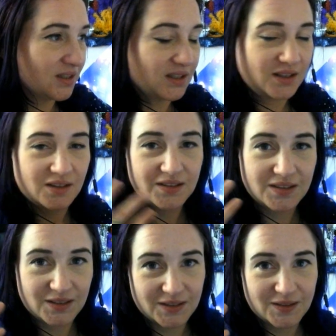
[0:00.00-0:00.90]
this
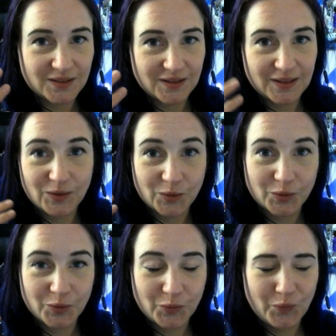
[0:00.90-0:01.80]
is your
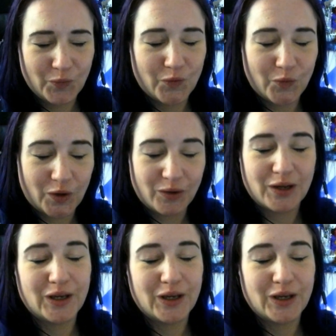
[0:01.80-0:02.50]
very,